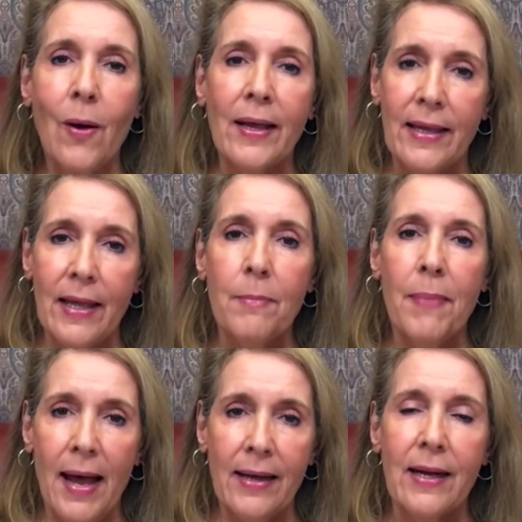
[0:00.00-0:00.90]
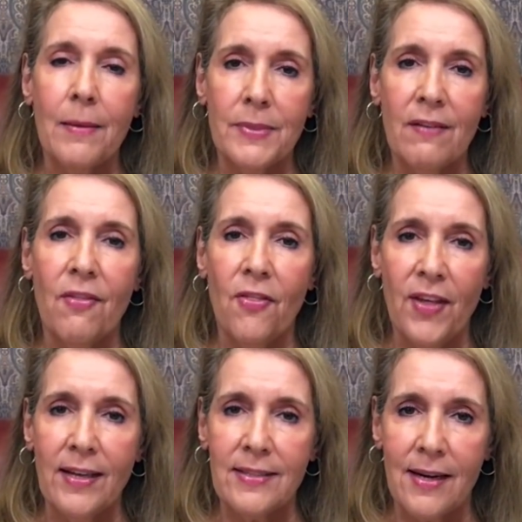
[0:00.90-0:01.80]
keep backups of the
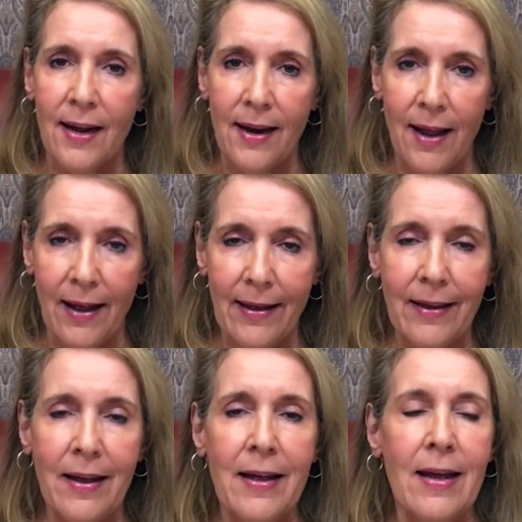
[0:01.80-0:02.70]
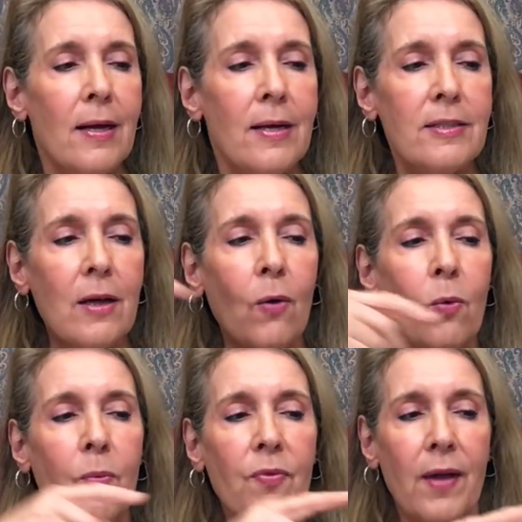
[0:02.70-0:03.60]
things that I like.
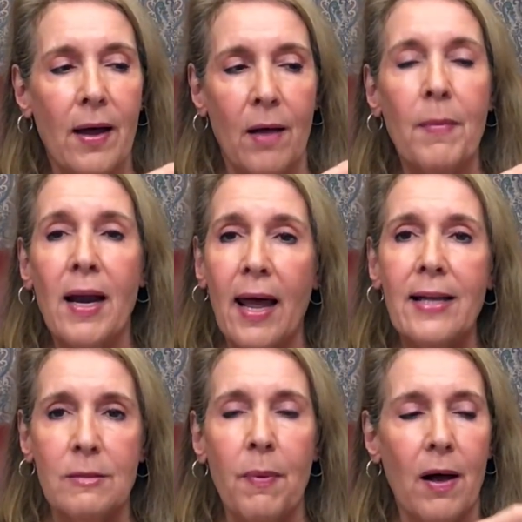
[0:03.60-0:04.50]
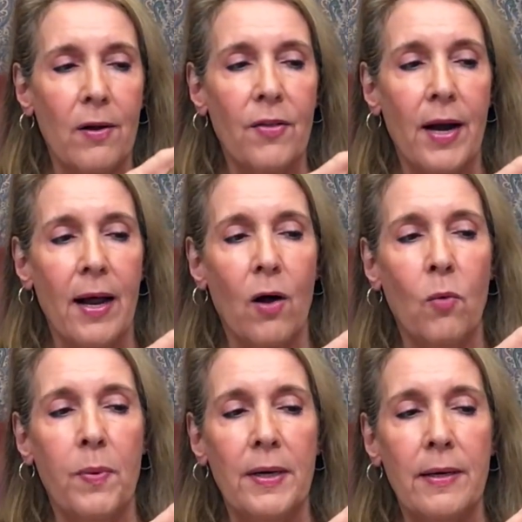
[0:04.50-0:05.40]
So on my last bottle that I
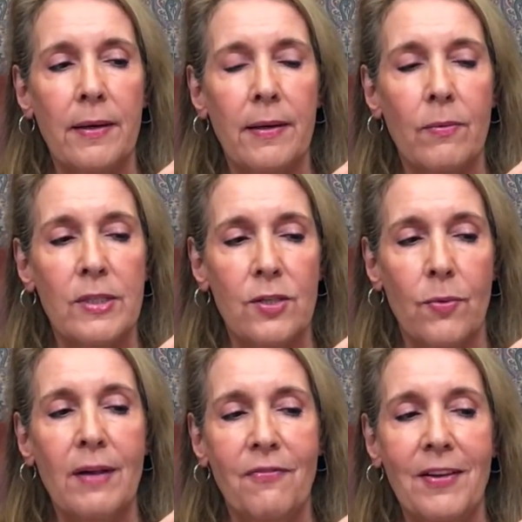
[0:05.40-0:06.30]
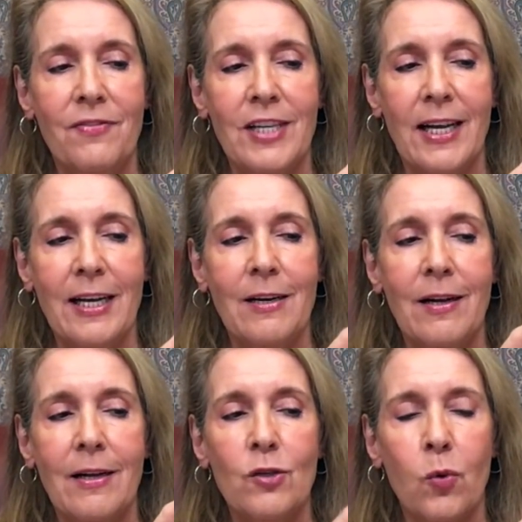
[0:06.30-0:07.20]
opened was
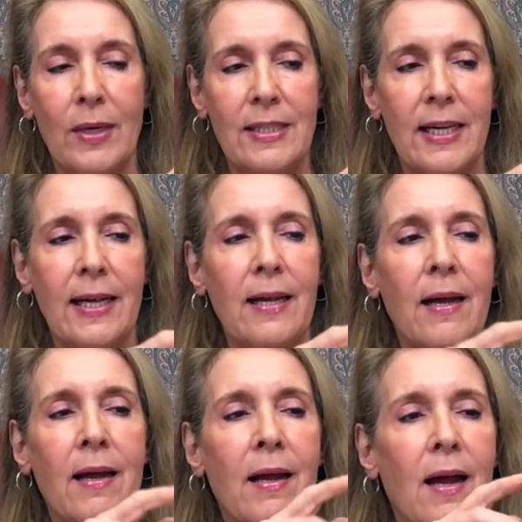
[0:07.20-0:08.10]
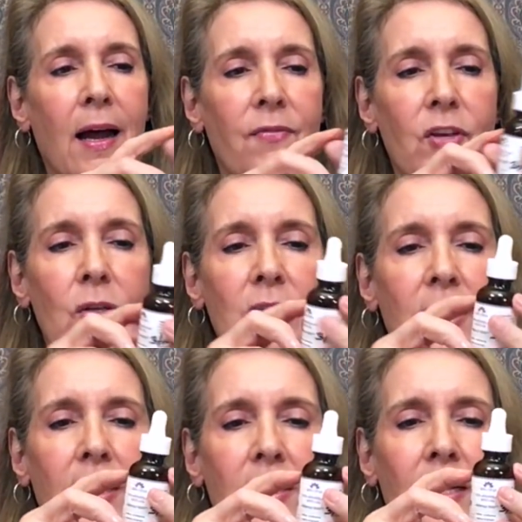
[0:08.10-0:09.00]
31520. I've used
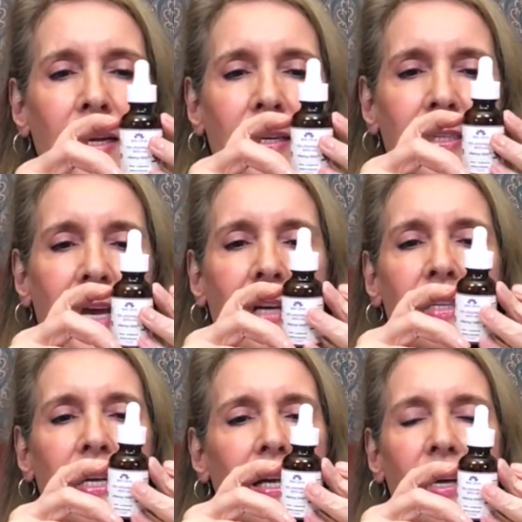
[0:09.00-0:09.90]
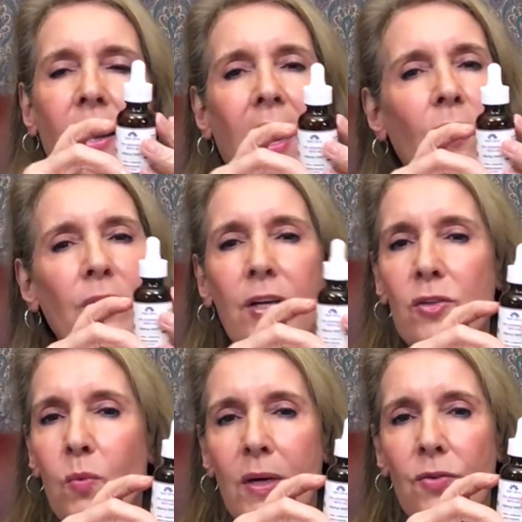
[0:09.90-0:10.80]
it down to here. I only
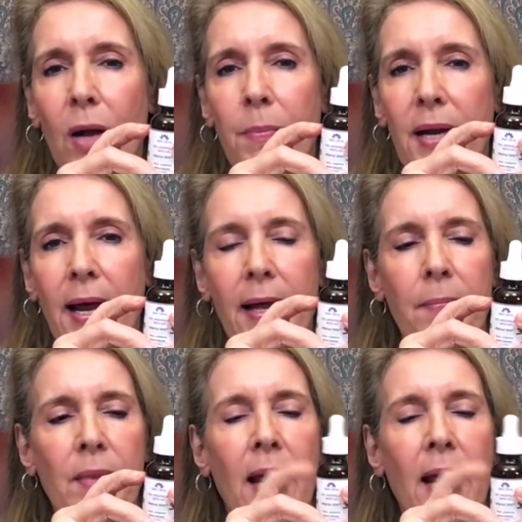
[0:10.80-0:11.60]
use one drop a day.